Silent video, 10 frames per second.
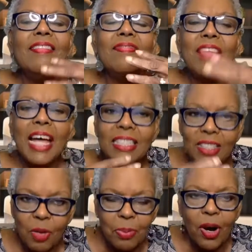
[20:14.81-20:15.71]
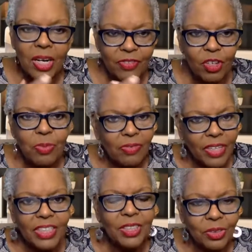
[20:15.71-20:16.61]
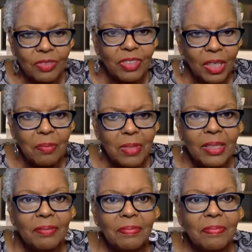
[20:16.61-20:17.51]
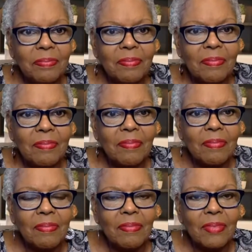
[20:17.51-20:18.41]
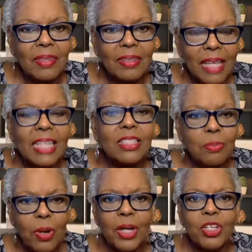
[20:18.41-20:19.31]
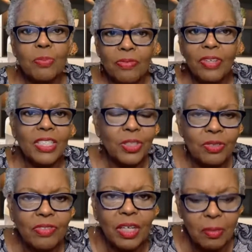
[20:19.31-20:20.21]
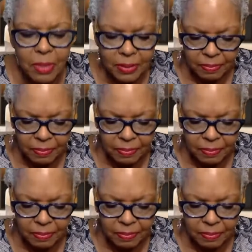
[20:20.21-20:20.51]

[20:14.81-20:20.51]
That's a part of your professional development. That's a part of your professional development.